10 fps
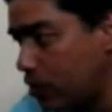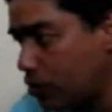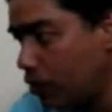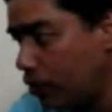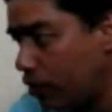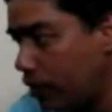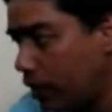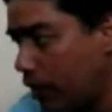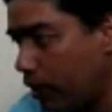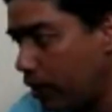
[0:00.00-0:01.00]
I think
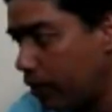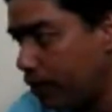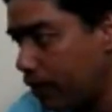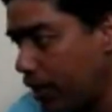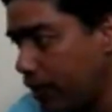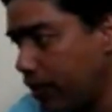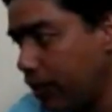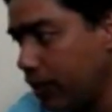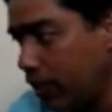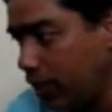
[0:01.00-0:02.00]
he is asking
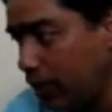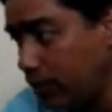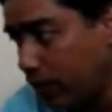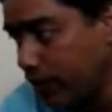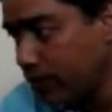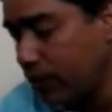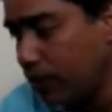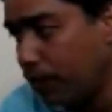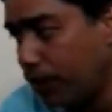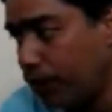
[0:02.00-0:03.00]
about eddy
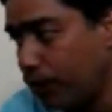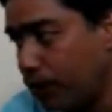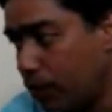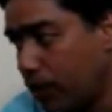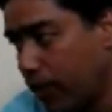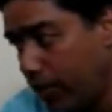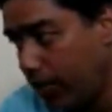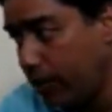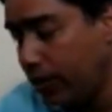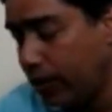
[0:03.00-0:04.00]
current testing,
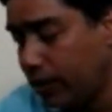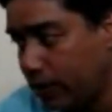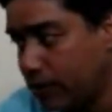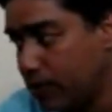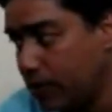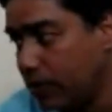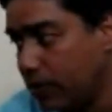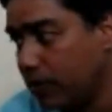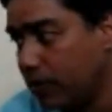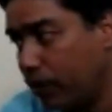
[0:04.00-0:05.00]
because lift-off
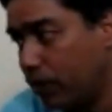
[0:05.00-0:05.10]
car